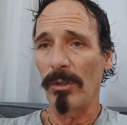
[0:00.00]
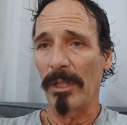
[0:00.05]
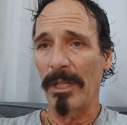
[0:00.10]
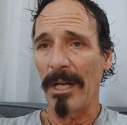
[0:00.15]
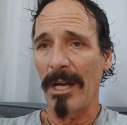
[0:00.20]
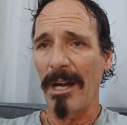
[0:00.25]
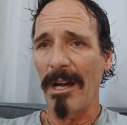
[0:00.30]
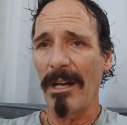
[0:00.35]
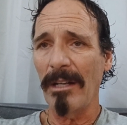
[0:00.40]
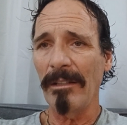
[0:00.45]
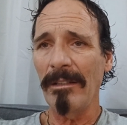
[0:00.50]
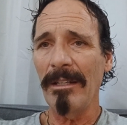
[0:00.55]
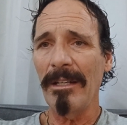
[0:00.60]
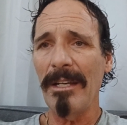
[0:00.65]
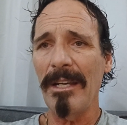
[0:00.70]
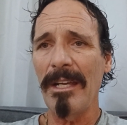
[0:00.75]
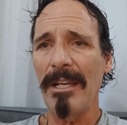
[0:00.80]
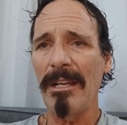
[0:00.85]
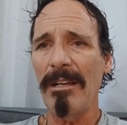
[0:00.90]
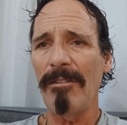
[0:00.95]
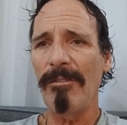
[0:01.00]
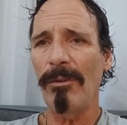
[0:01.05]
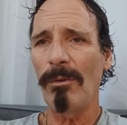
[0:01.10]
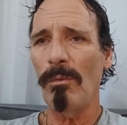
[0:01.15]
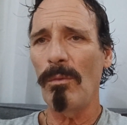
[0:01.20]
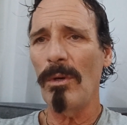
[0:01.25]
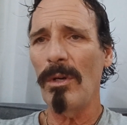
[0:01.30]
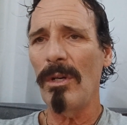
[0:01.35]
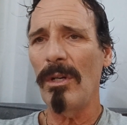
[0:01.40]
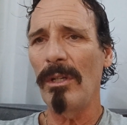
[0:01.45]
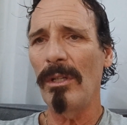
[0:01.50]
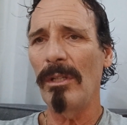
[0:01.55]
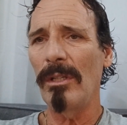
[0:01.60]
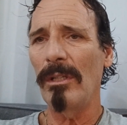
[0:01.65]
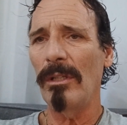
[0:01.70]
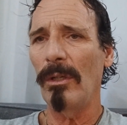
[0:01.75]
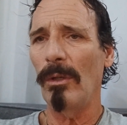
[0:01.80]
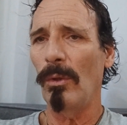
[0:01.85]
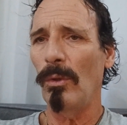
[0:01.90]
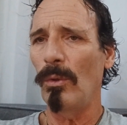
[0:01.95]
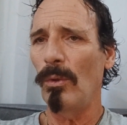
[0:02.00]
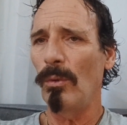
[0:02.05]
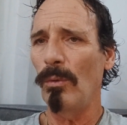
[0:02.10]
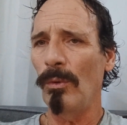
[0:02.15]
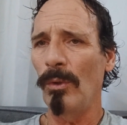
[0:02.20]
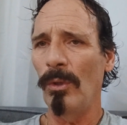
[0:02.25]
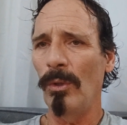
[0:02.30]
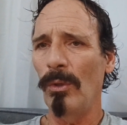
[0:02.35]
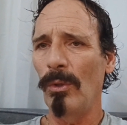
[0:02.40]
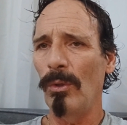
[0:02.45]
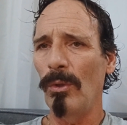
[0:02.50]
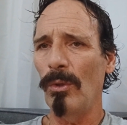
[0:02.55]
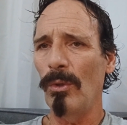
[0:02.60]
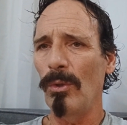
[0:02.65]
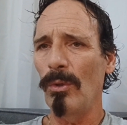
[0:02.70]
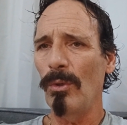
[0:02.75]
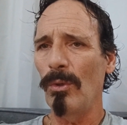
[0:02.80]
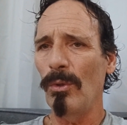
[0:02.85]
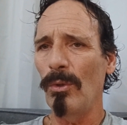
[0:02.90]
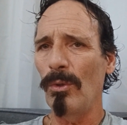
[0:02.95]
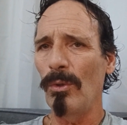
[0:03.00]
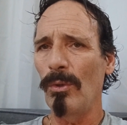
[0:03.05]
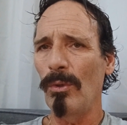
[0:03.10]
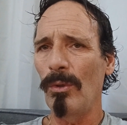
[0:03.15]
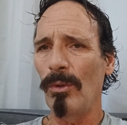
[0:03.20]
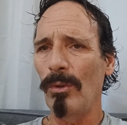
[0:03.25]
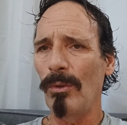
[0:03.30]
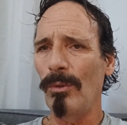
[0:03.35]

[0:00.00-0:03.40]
God and everyone. Oh no.